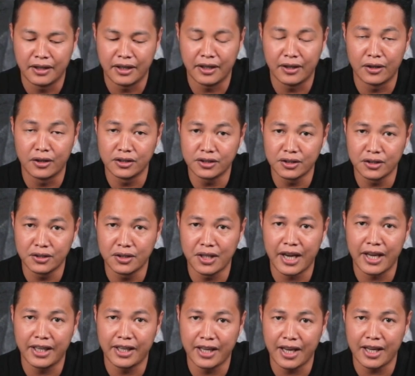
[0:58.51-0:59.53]
And also,
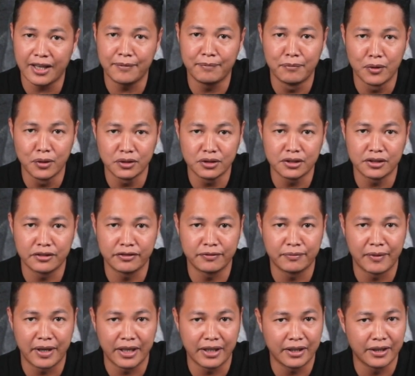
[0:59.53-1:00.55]
I get most of
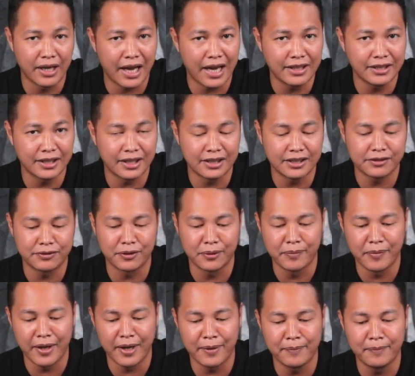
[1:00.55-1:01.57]
my gadgets
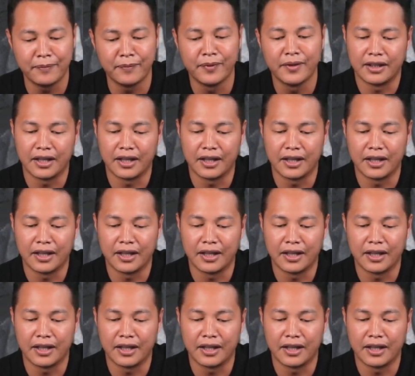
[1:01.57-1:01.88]
from them.